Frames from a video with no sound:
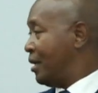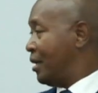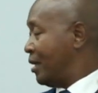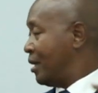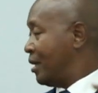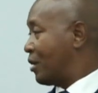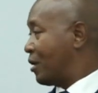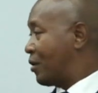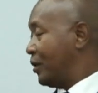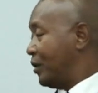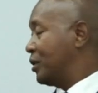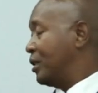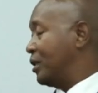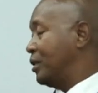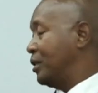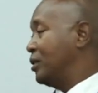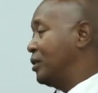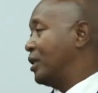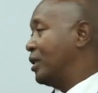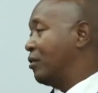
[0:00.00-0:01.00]

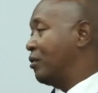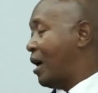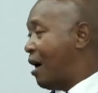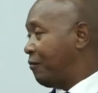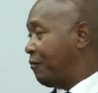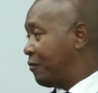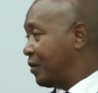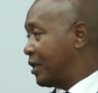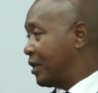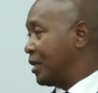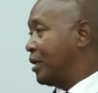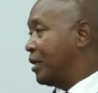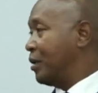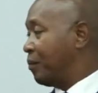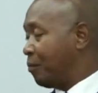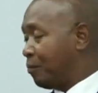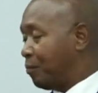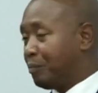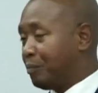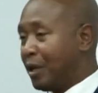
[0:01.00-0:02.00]
Christians and African
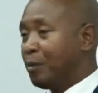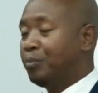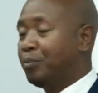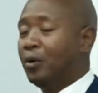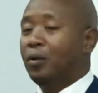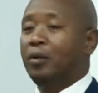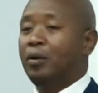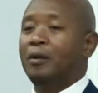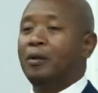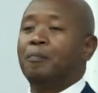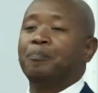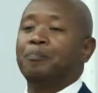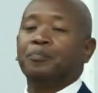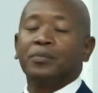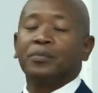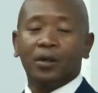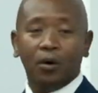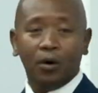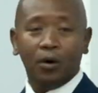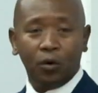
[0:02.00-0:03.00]
people
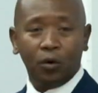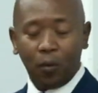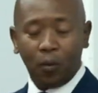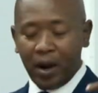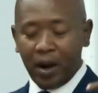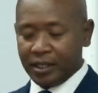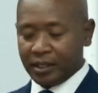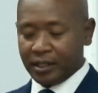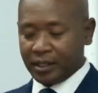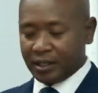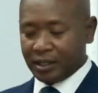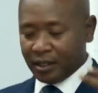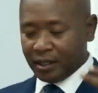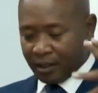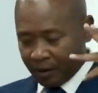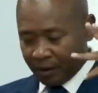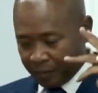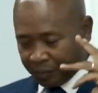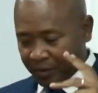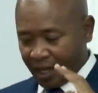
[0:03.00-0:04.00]
always
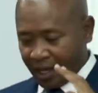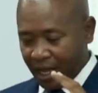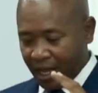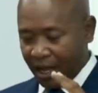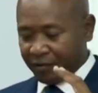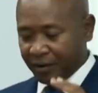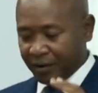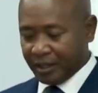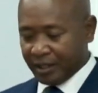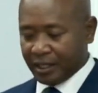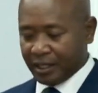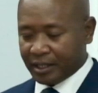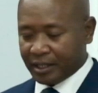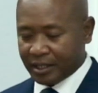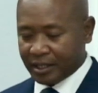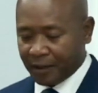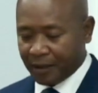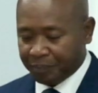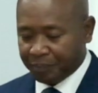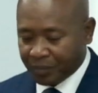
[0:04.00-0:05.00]
having
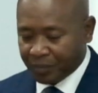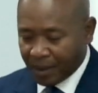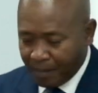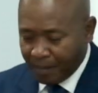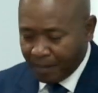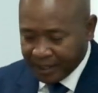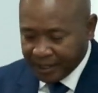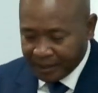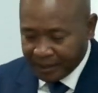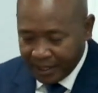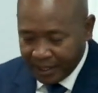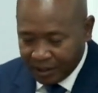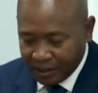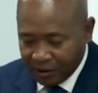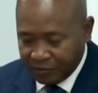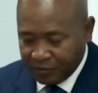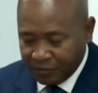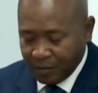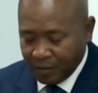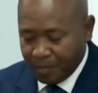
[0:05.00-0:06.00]
this mindset
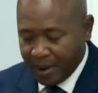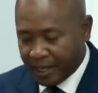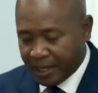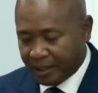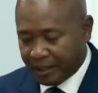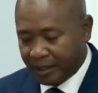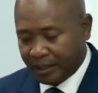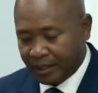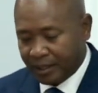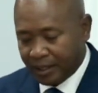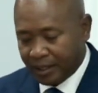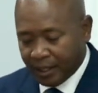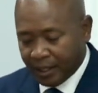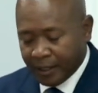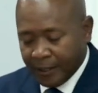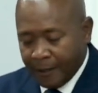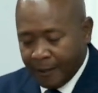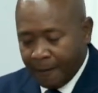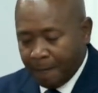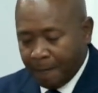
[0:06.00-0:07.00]
of dependency.
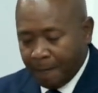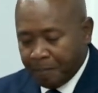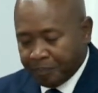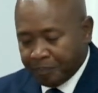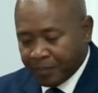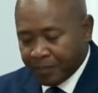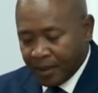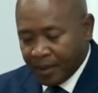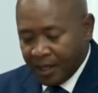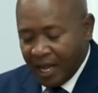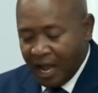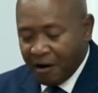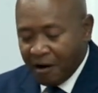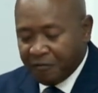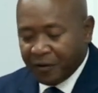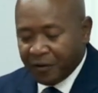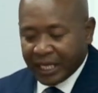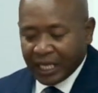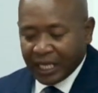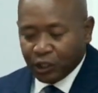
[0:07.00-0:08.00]

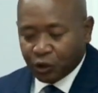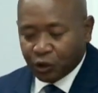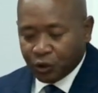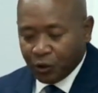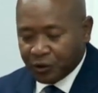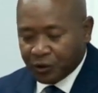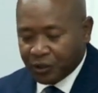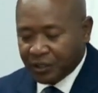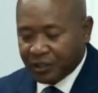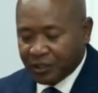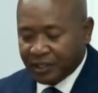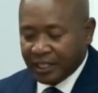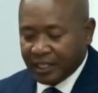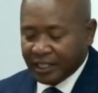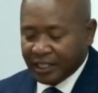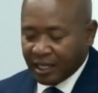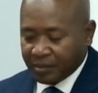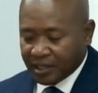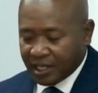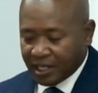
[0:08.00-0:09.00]
African churches see
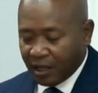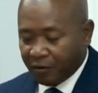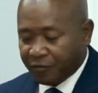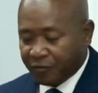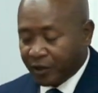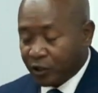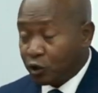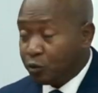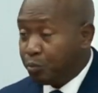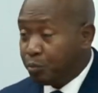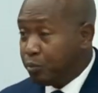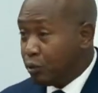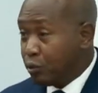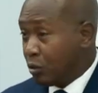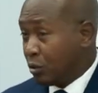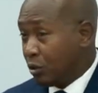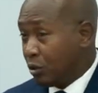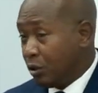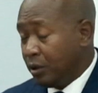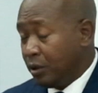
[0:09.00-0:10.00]
themselves as
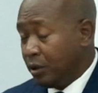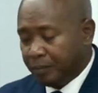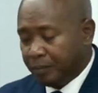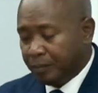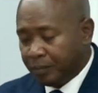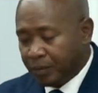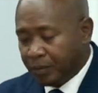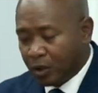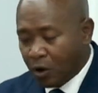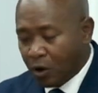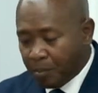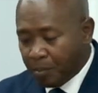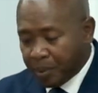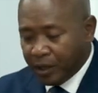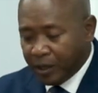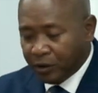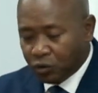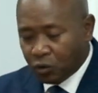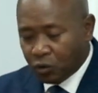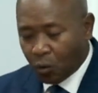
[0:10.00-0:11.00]
poor
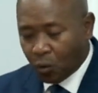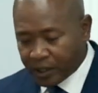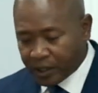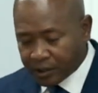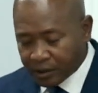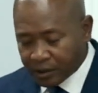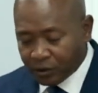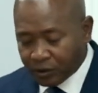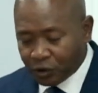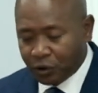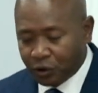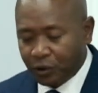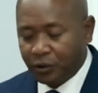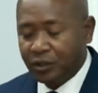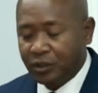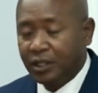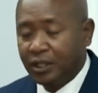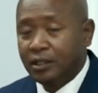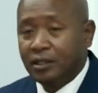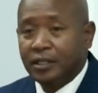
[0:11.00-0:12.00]
compared to Western
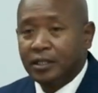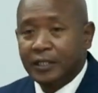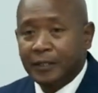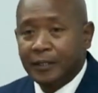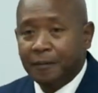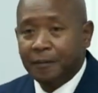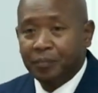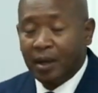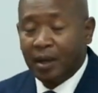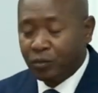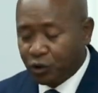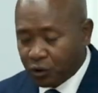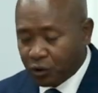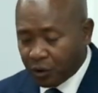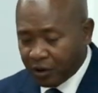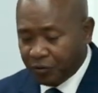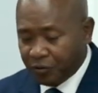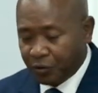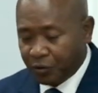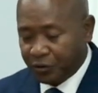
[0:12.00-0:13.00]
churches. I'm
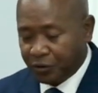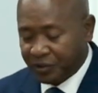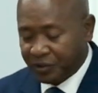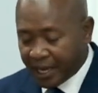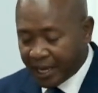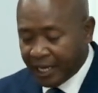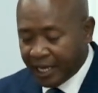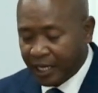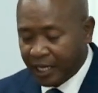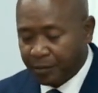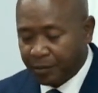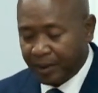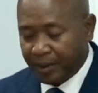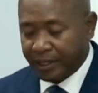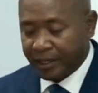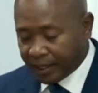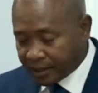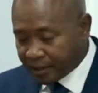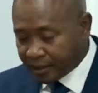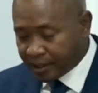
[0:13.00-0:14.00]
sorry for saying that, but
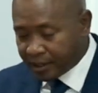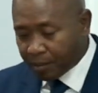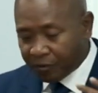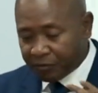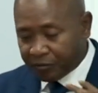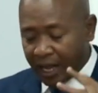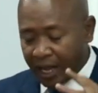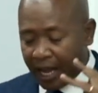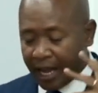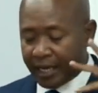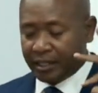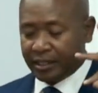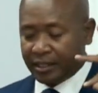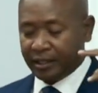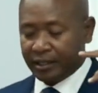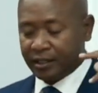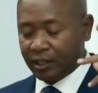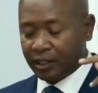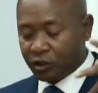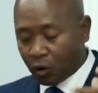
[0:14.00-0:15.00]
that's some of the ideas
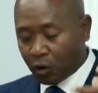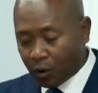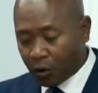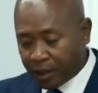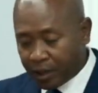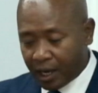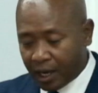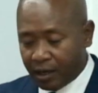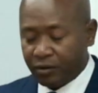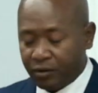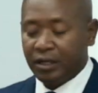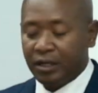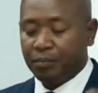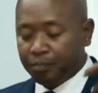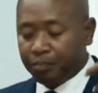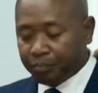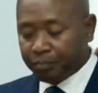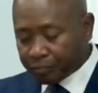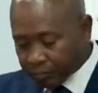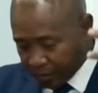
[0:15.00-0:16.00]
that's going on in,
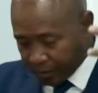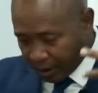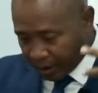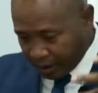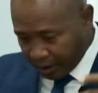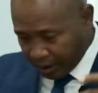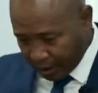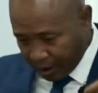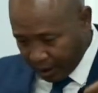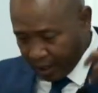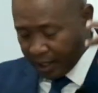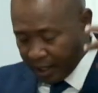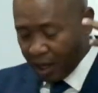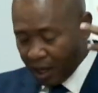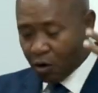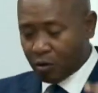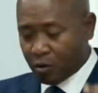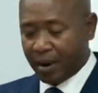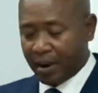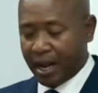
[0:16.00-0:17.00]
in, in
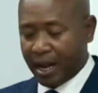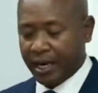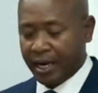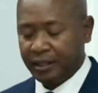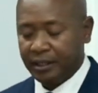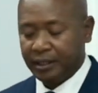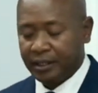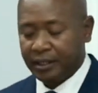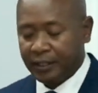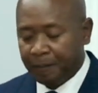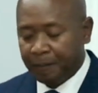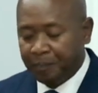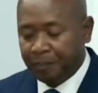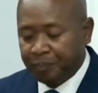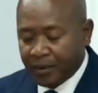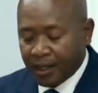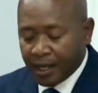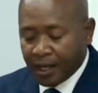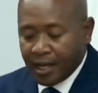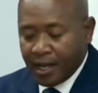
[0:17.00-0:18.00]
our minds.
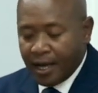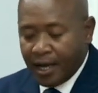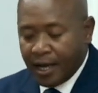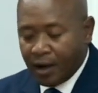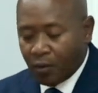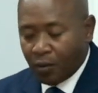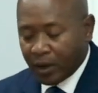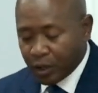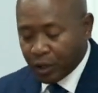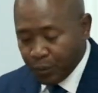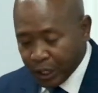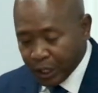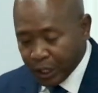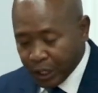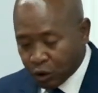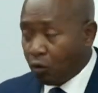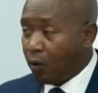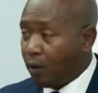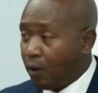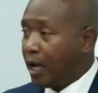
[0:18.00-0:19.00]
Uh, when we
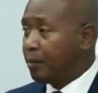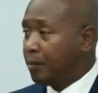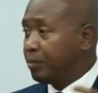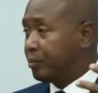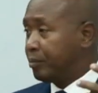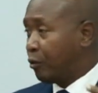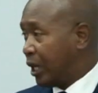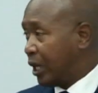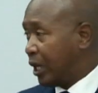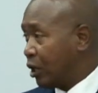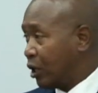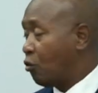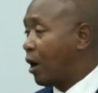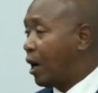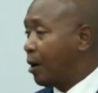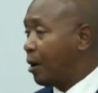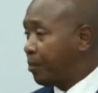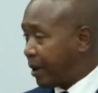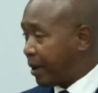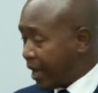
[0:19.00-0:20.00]
grew up, when I grew
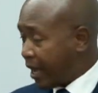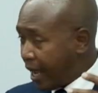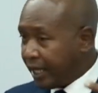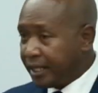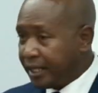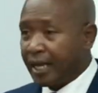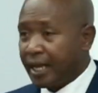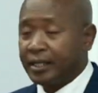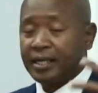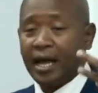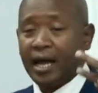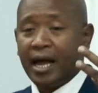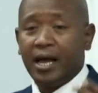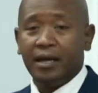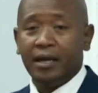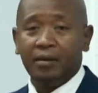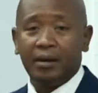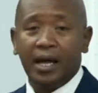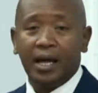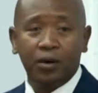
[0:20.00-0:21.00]
up, I had that
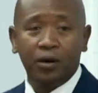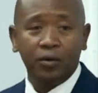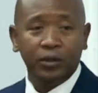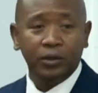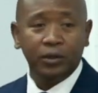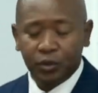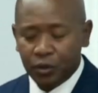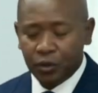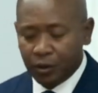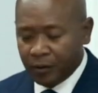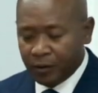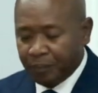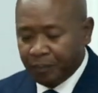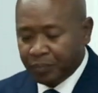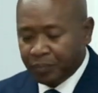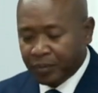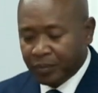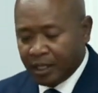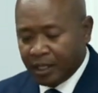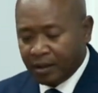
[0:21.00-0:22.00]
also
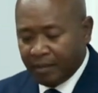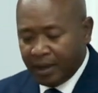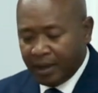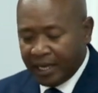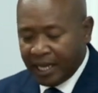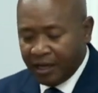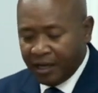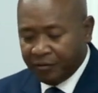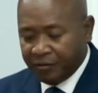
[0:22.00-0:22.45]
in my life.